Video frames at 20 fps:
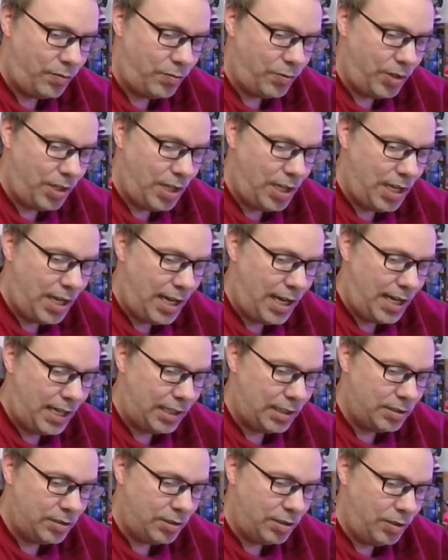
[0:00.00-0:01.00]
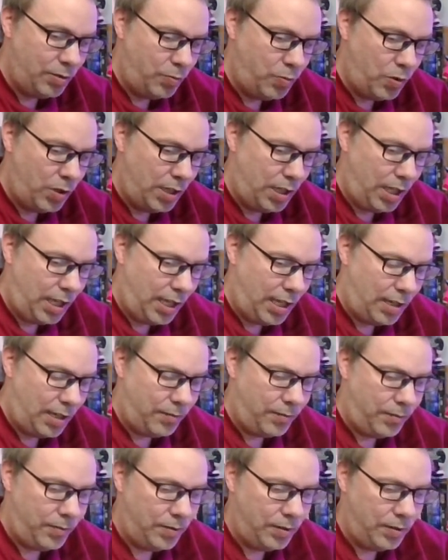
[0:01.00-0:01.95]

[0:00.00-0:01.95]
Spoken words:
3x to the 1/2.